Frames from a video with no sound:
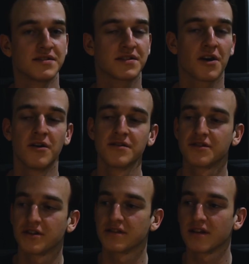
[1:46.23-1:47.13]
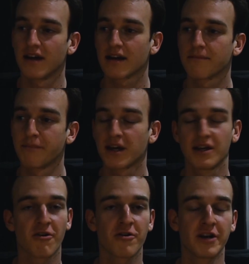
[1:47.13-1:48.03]
its cons, just like
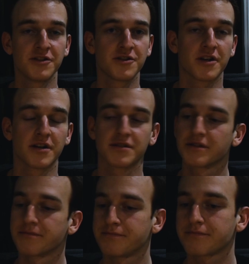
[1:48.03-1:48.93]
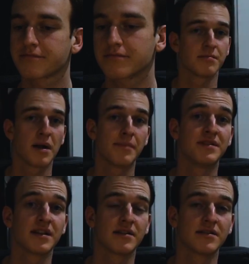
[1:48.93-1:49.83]
making your own engine does. And it's just my
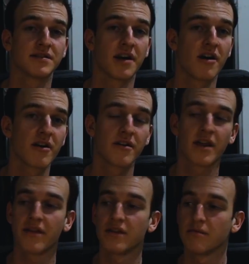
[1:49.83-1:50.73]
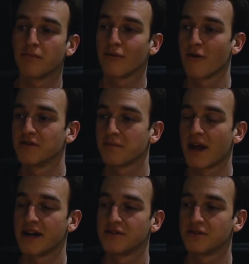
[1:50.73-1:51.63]
particular scenario that the pros
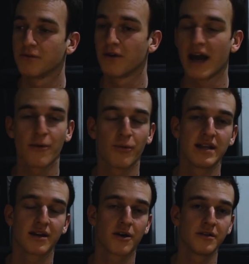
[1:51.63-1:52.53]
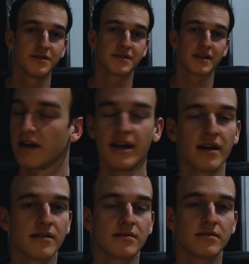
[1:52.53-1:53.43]
managed to outweigh the cons. And
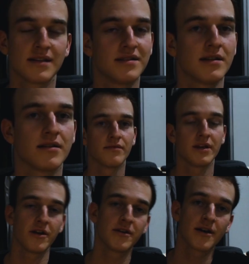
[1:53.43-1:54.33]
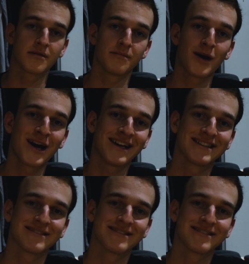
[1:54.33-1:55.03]
yeah, that's it. Video done. Bye.